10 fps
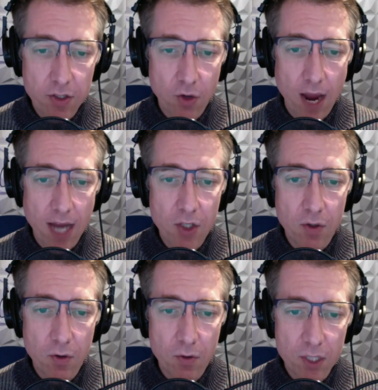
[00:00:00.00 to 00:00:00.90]
tried
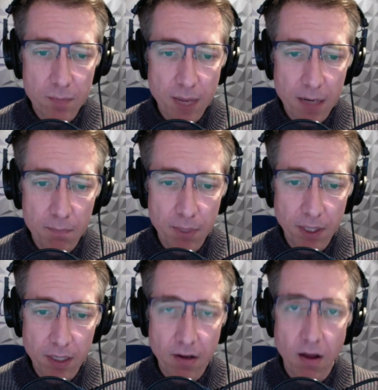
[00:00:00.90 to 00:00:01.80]
to spend $1
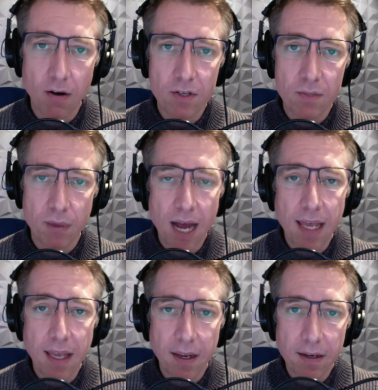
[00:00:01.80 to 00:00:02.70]
billion
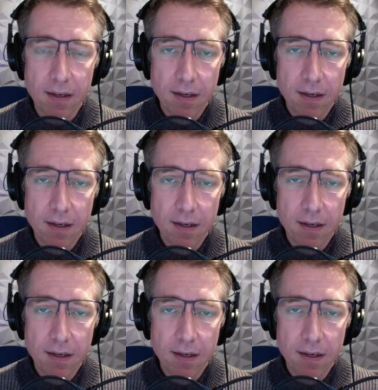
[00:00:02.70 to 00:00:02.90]
buying